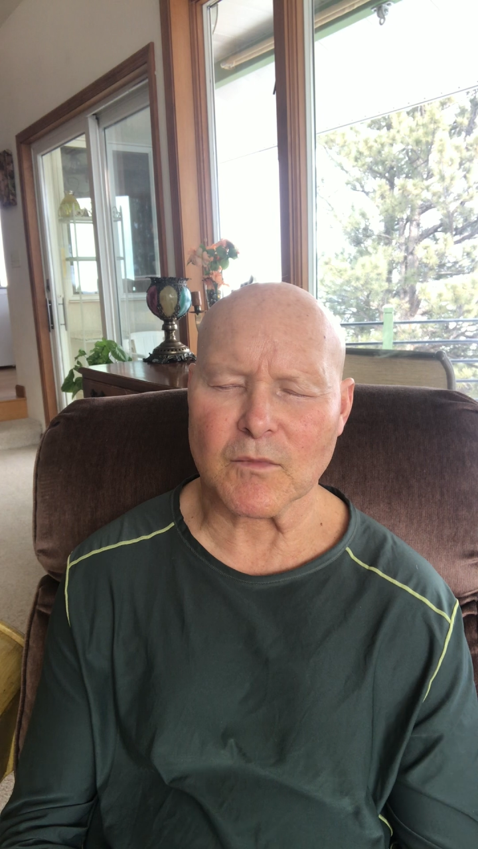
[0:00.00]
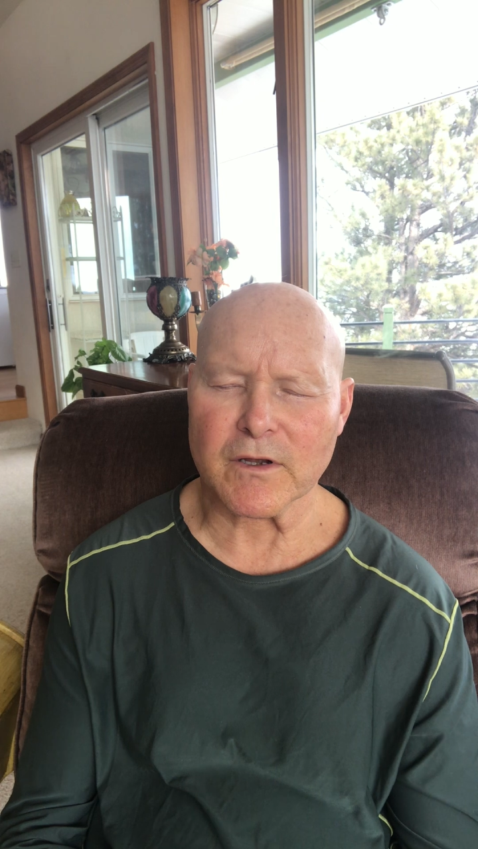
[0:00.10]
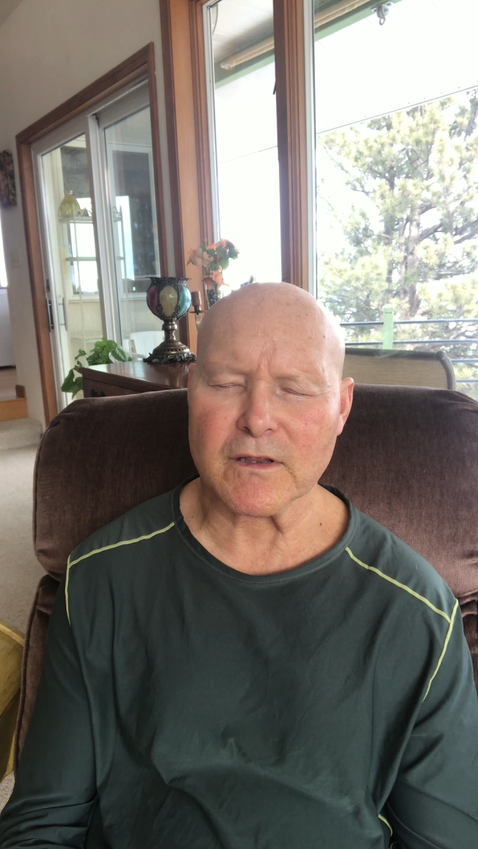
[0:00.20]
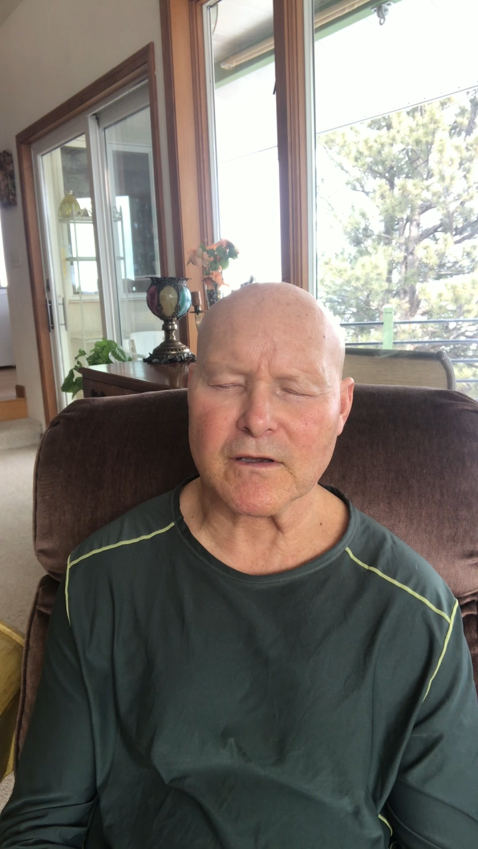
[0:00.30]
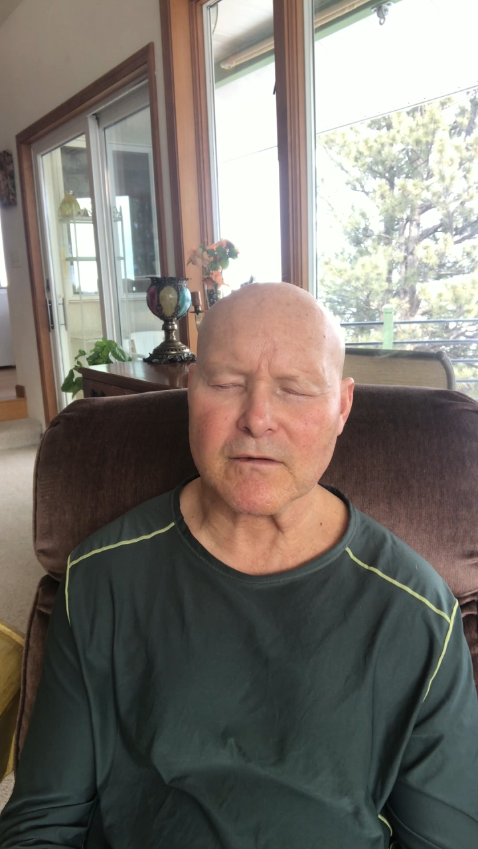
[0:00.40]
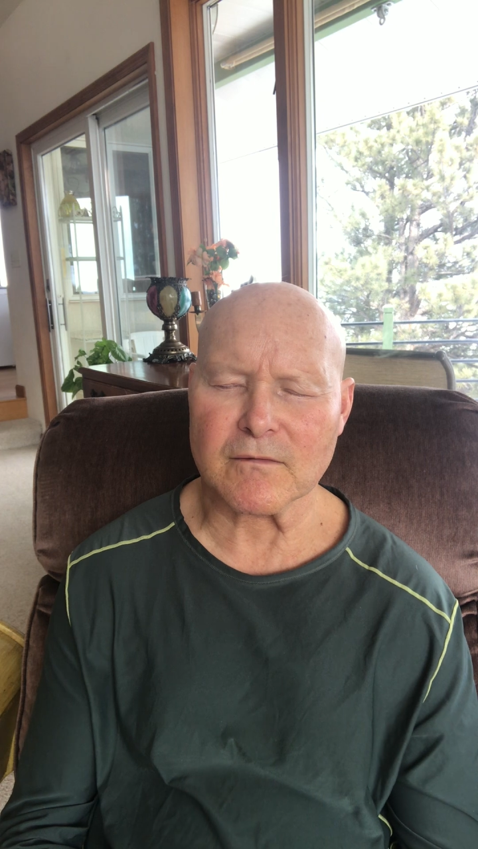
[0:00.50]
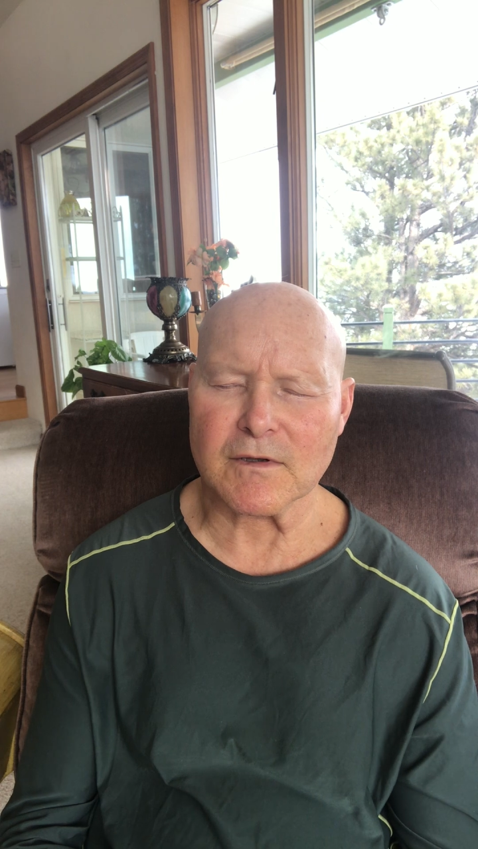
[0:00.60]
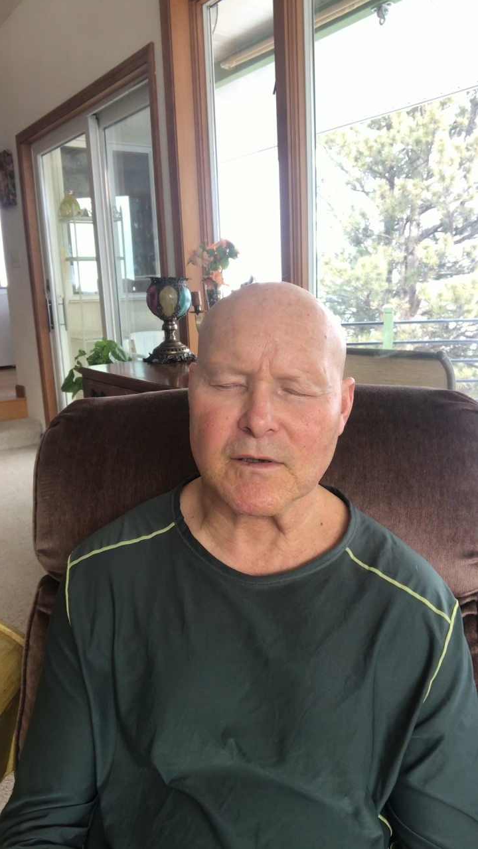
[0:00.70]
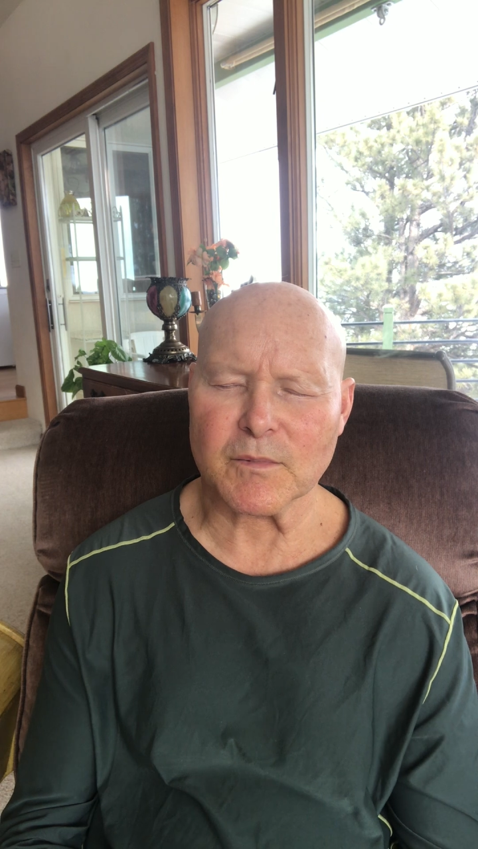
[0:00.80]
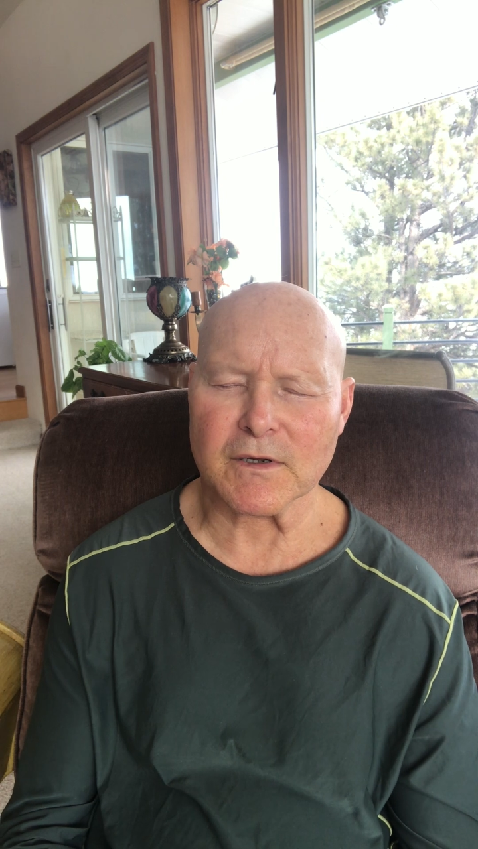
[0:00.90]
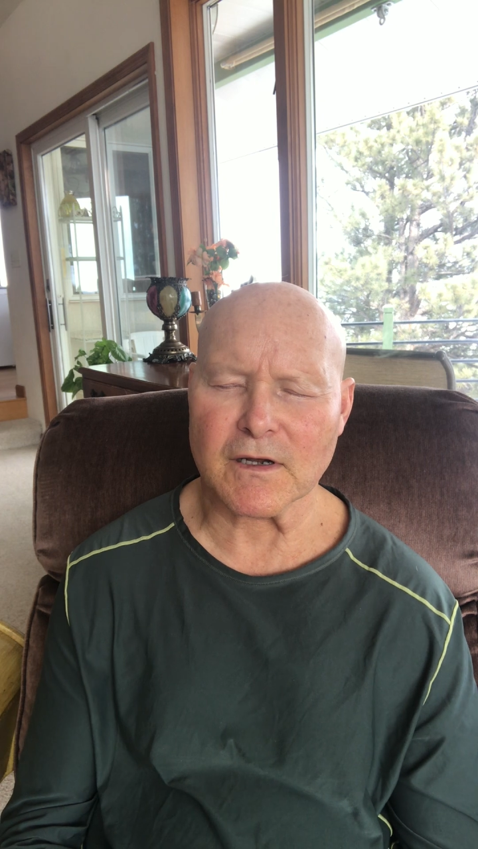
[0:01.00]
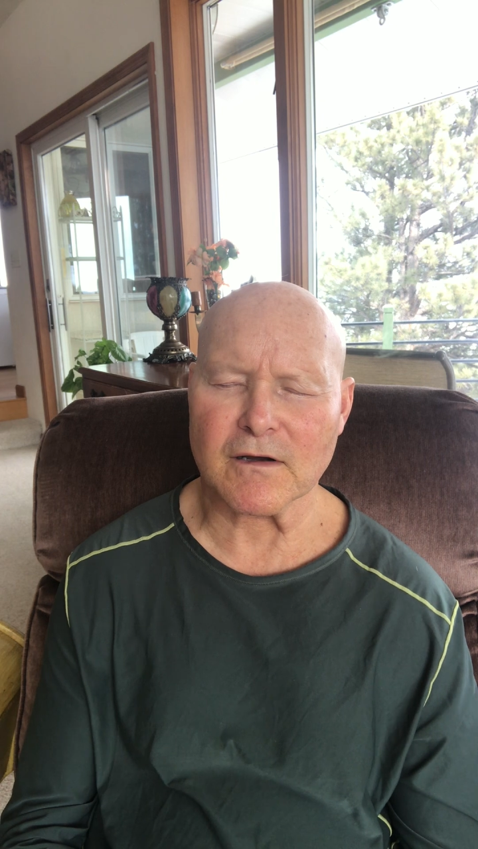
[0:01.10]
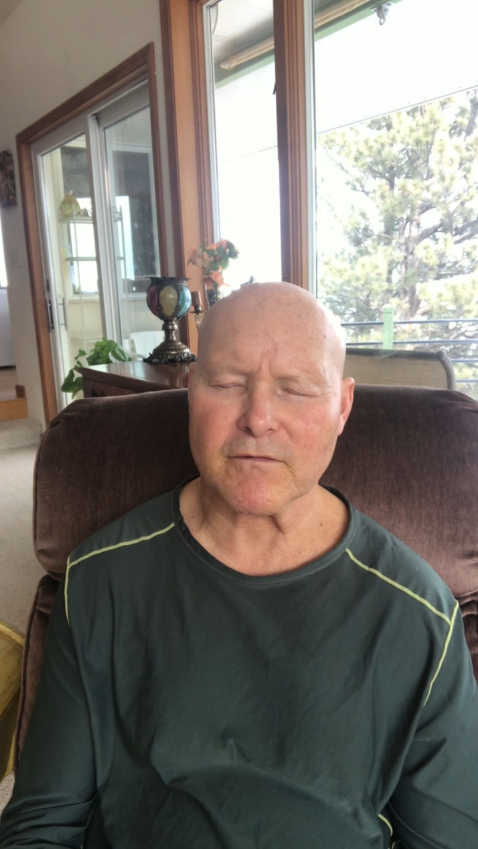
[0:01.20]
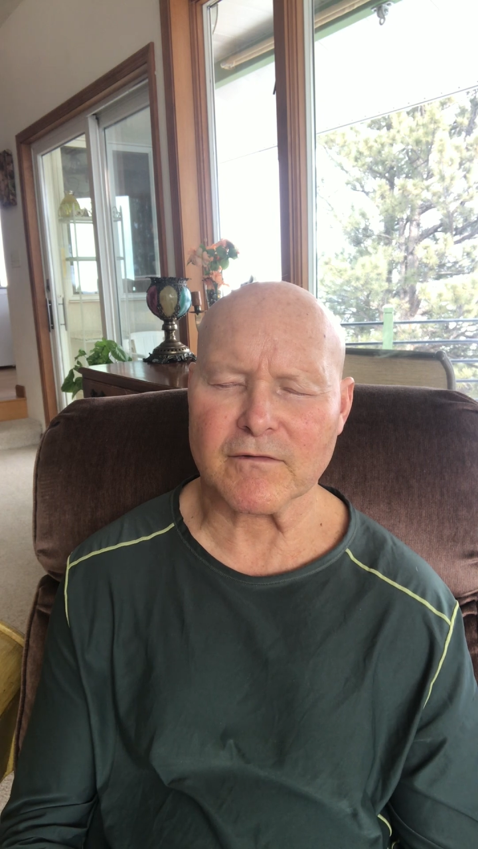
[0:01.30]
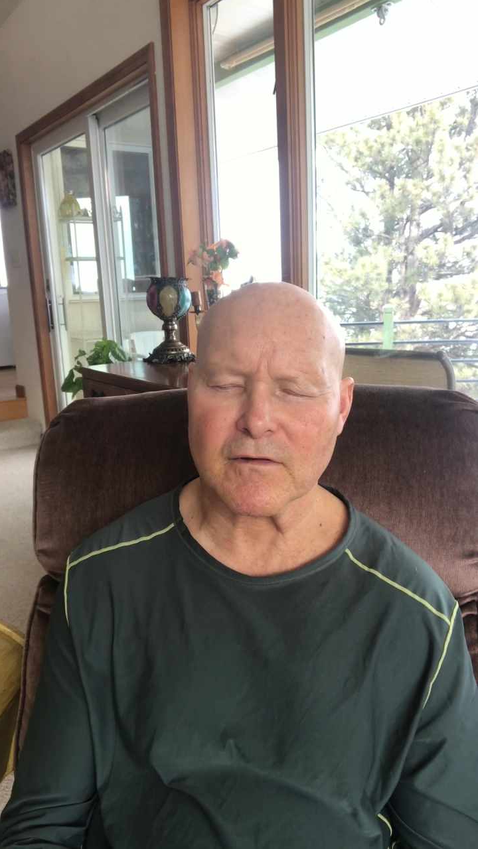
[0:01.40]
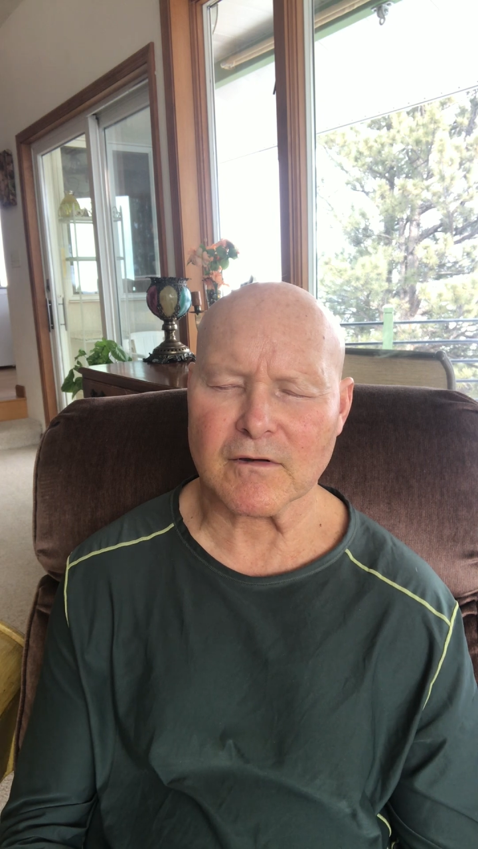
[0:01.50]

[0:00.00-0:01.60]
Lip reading: breathing deep enough,